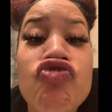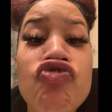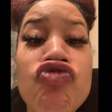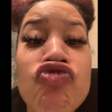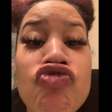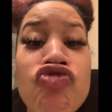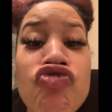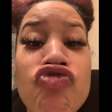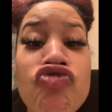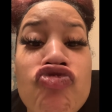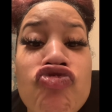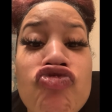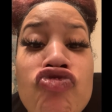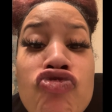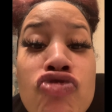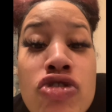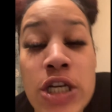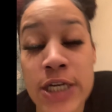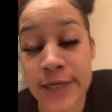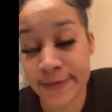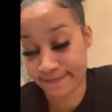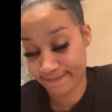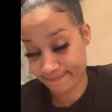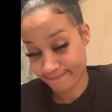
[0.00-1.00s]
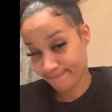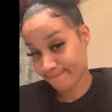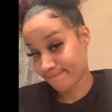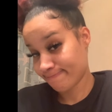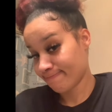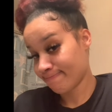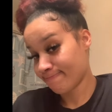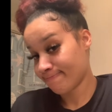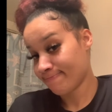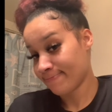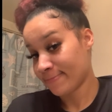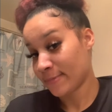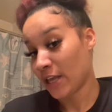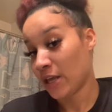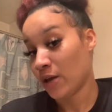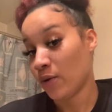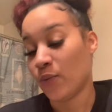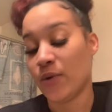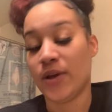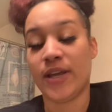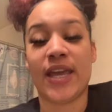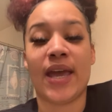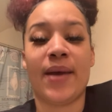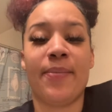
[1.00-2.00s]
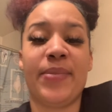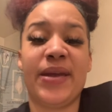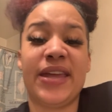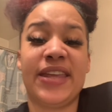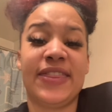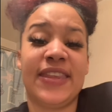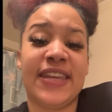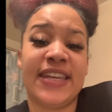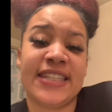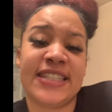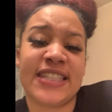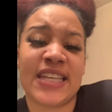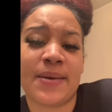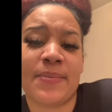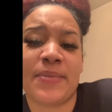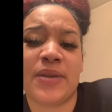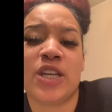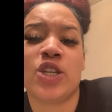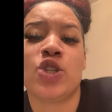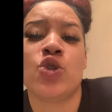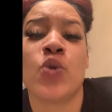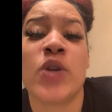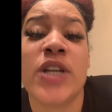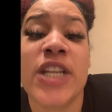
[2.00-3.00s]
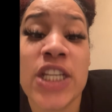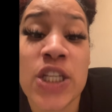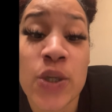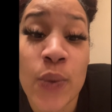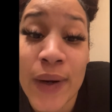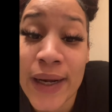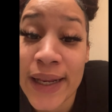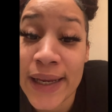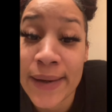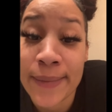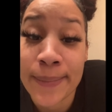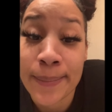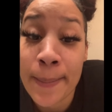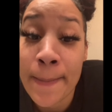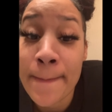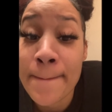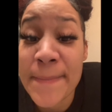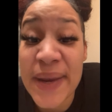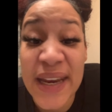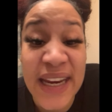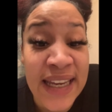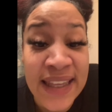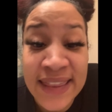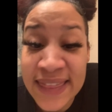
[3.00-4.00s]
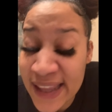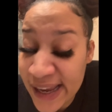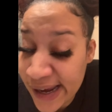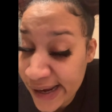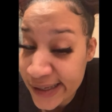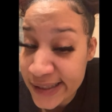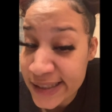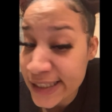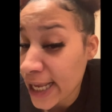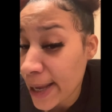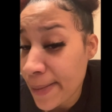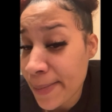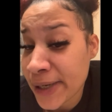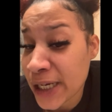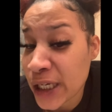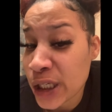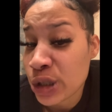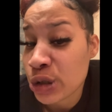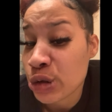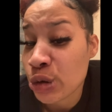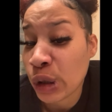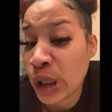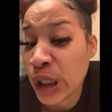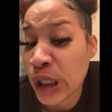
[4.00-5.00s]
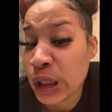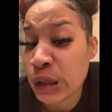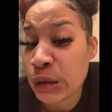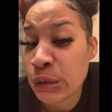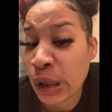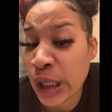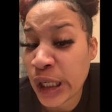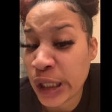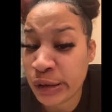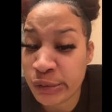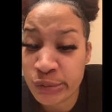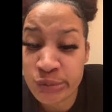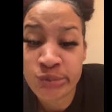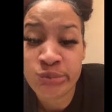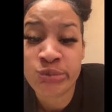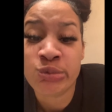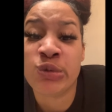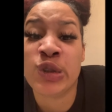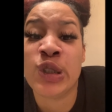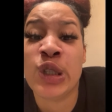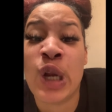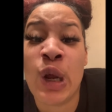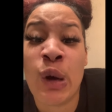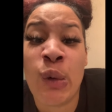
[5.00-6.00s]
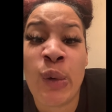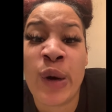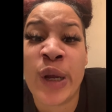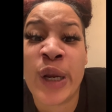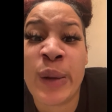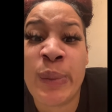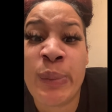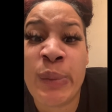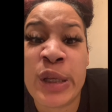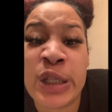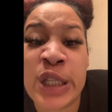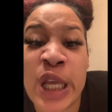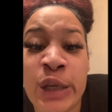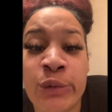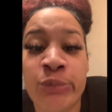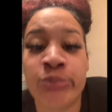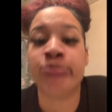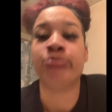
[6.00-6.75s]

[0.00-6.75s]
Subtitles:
We got big things coming in 2020. Big things coming in 2020. You don't want to miss it.